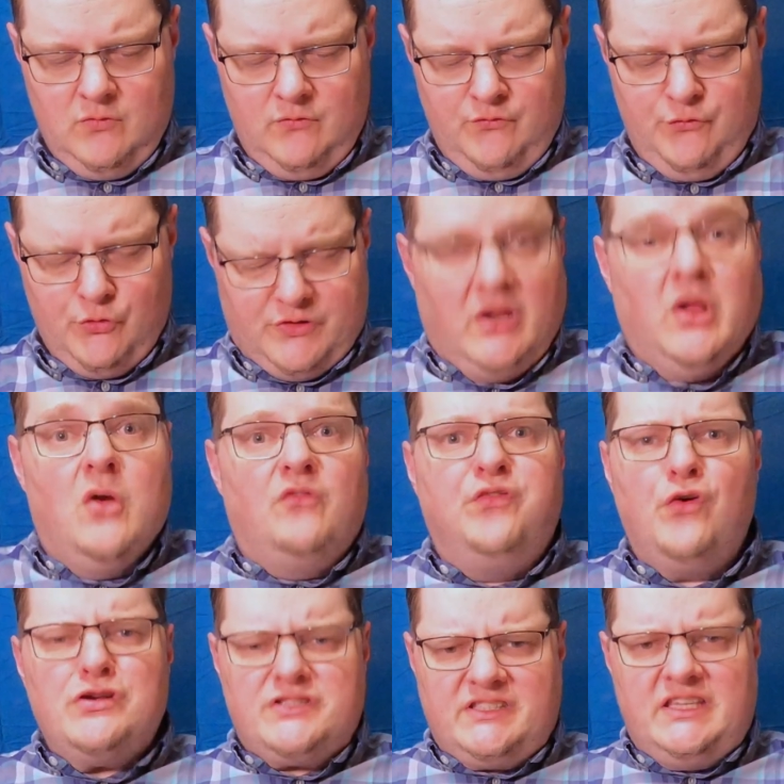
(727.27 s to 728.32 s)

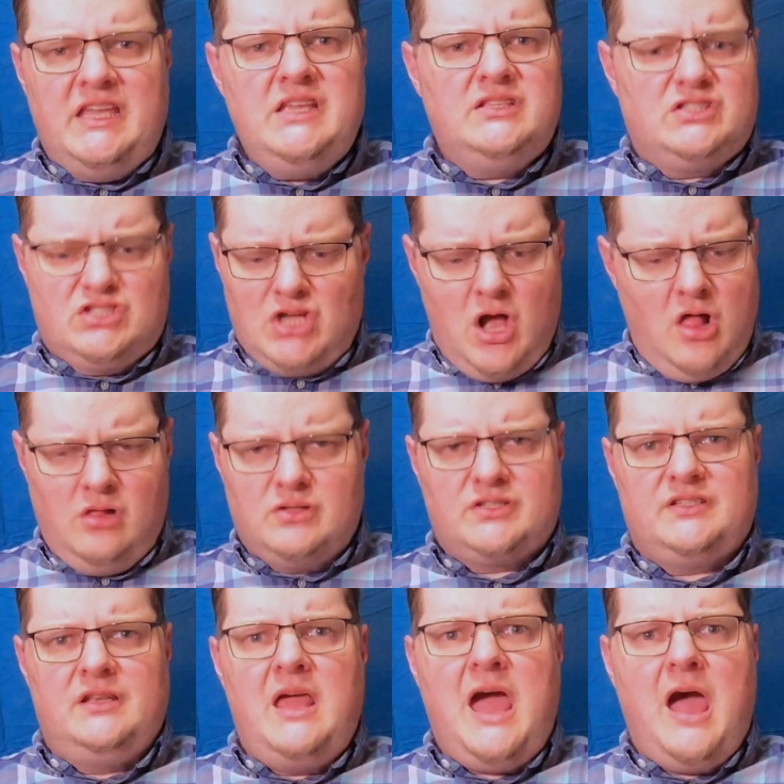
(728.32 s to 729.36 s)
$14 an